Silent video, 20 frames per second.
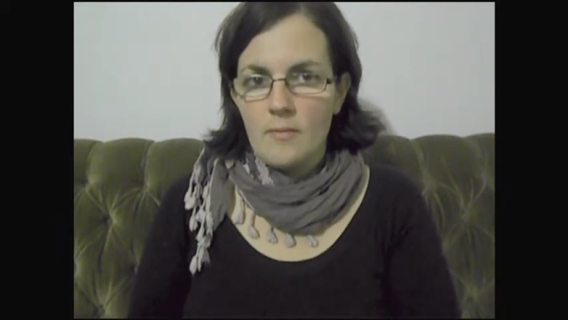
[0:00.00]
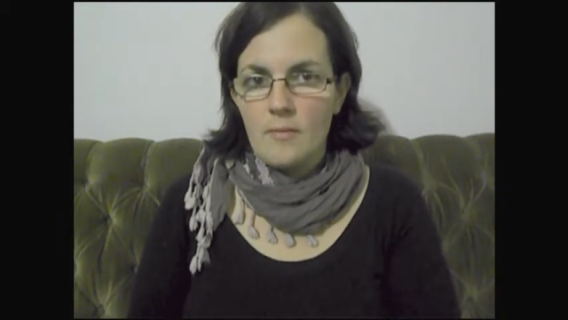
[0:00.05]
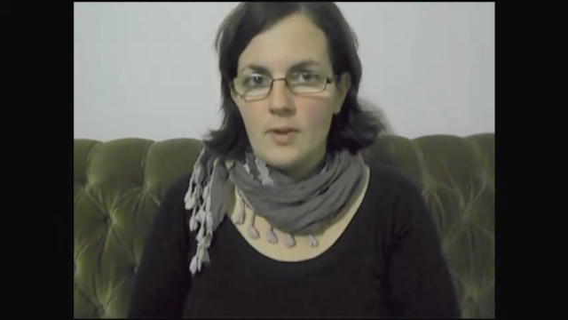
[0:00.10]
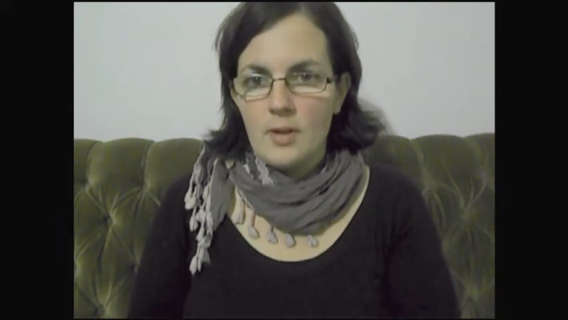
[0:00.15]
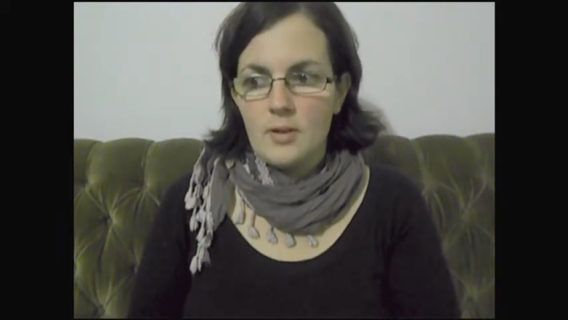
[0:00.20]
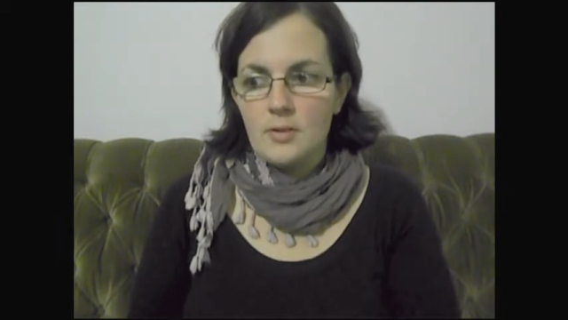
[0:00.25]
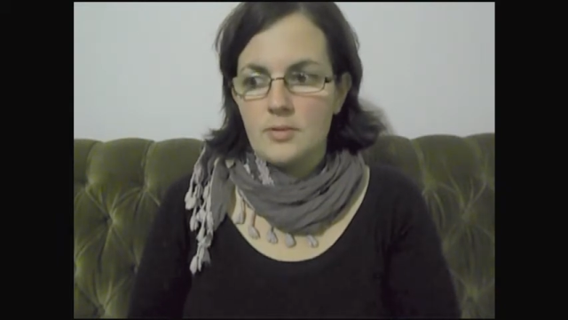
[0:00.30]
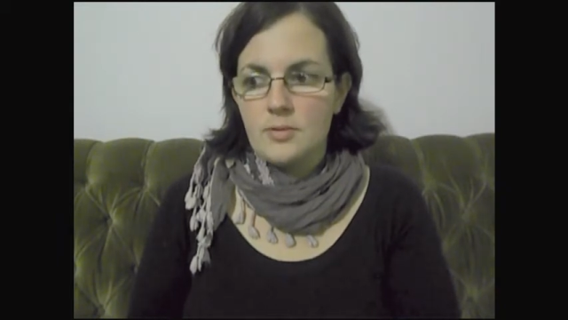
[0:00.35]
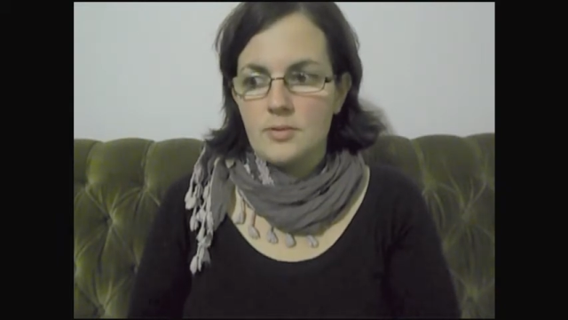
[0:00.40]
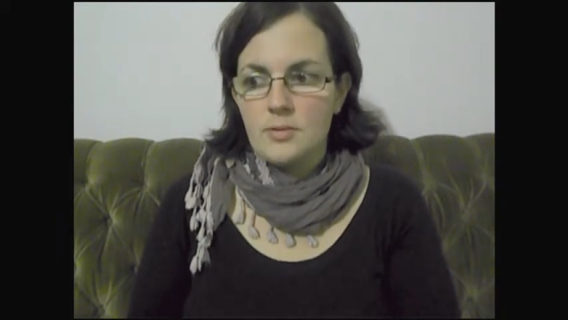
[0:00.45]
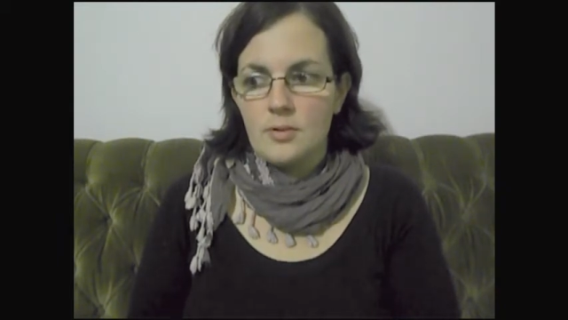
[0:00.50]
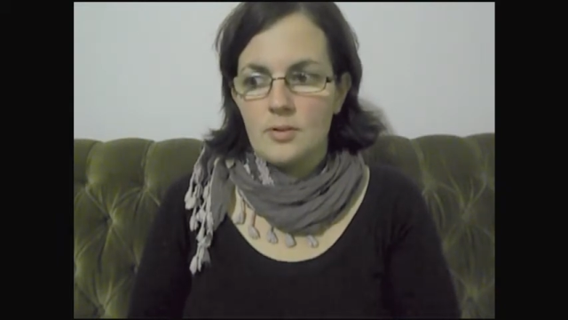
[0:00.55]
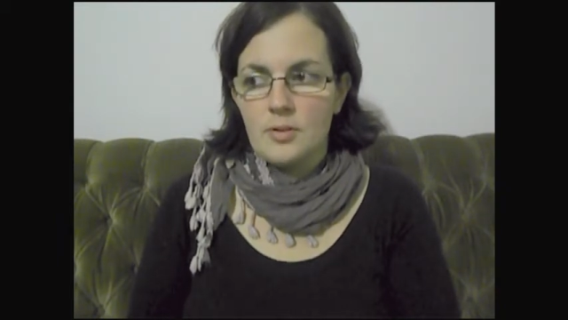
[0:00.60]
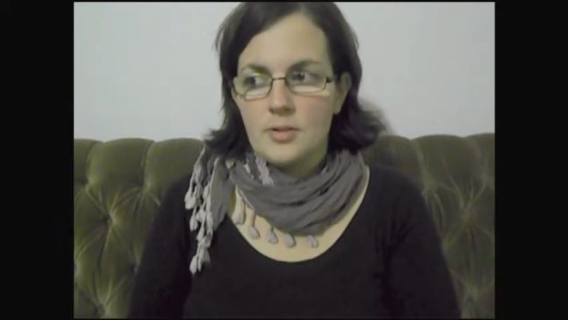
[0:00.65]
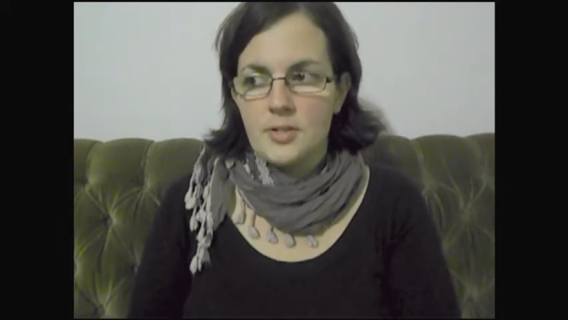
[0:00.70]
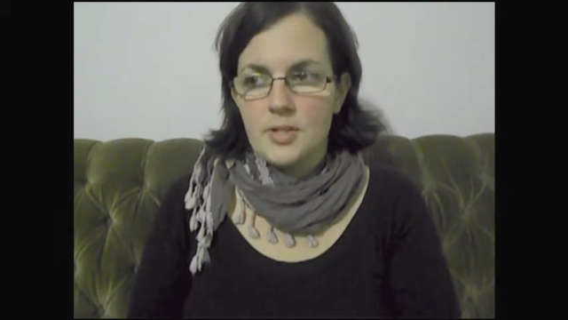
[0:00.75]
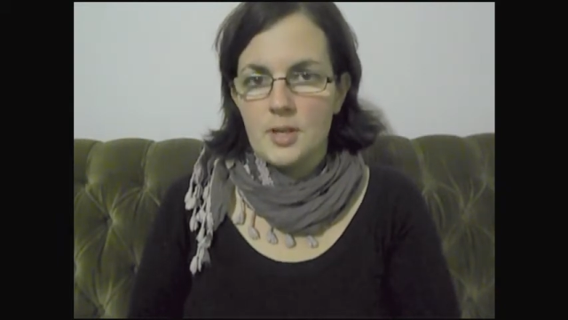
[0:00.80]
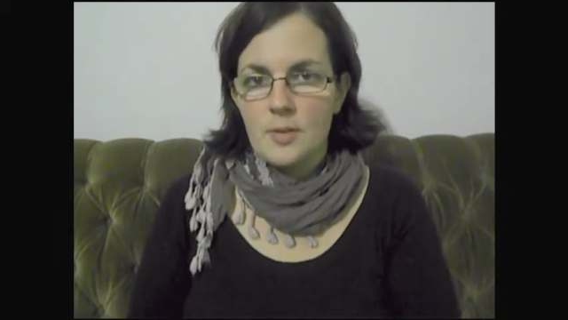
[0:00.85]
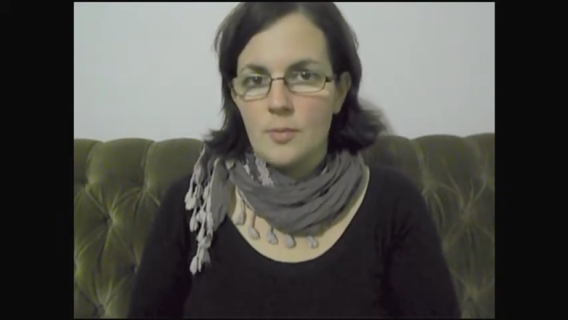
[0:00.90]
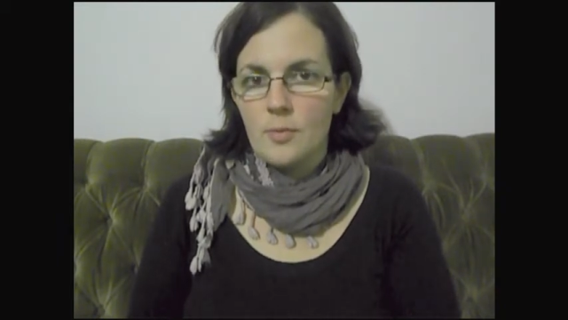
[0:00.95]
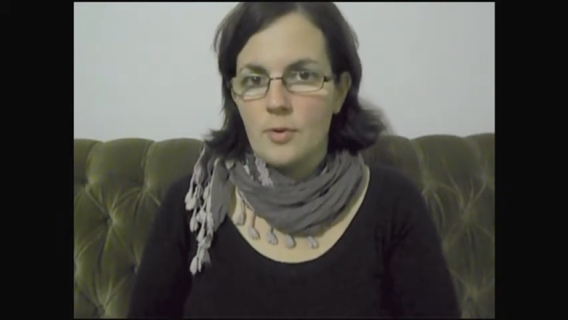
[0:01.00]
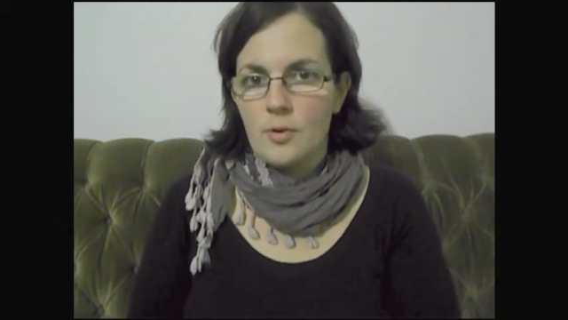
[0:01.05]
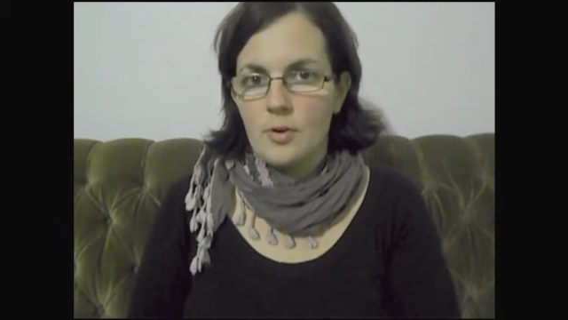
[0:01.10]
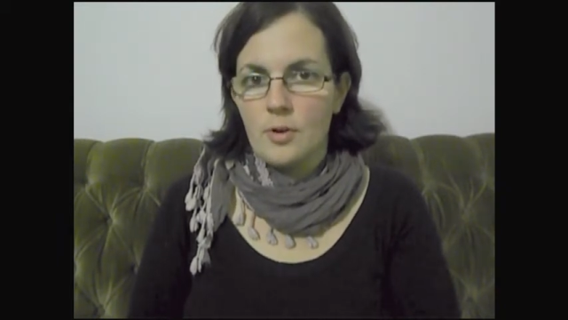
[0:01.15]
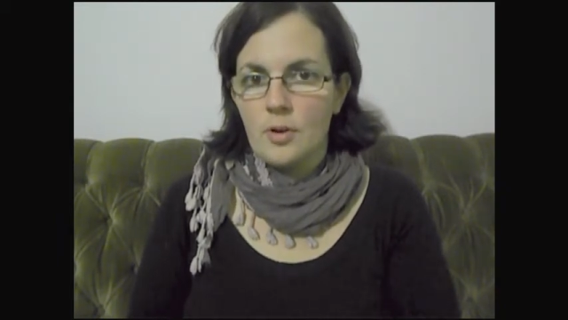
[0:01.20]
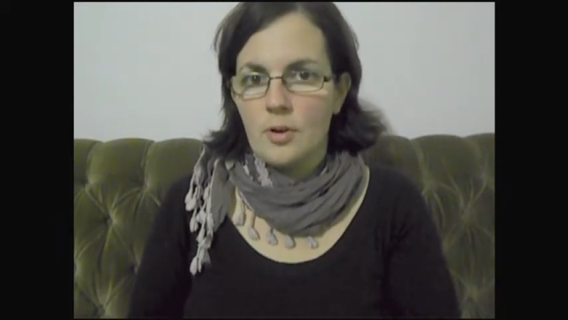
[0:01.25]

they taught him or